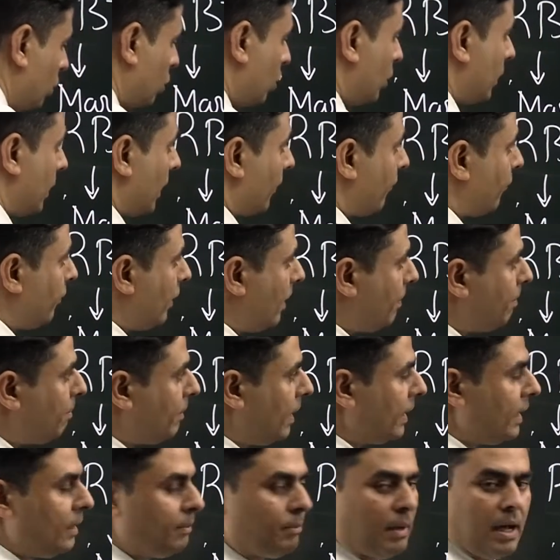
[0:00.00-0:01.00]
to develop
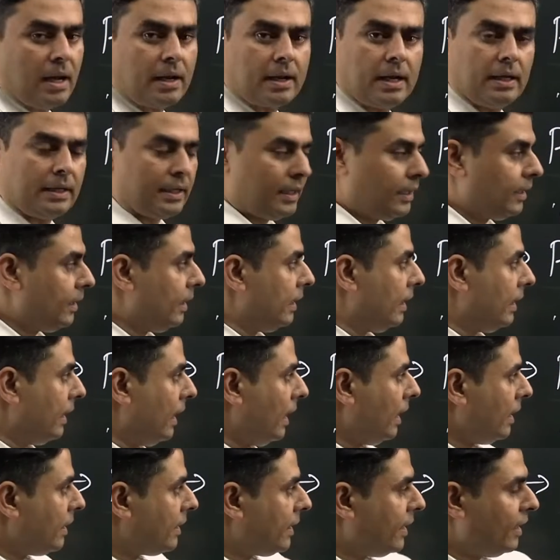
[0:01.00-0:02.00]
money market in
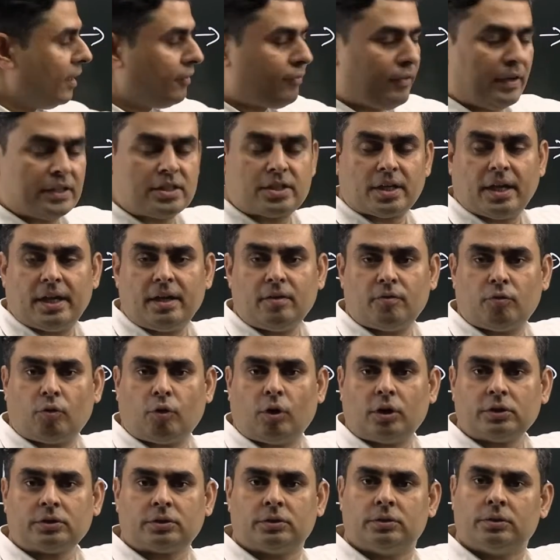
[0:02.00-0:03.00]
India, DFHI
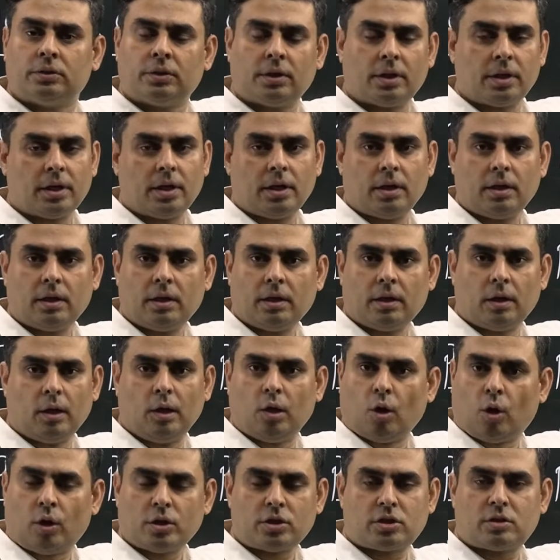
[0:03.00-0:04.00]
was
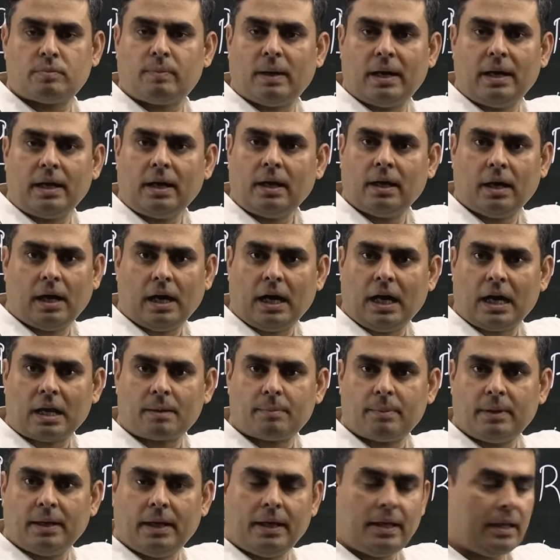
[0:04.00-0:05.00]
launched by
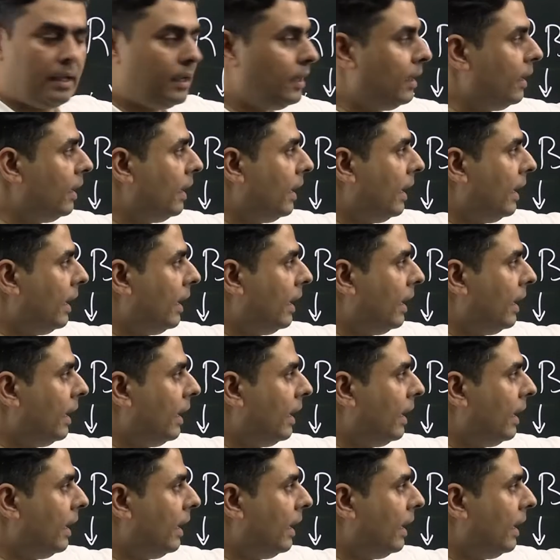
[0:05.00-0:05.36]
RBI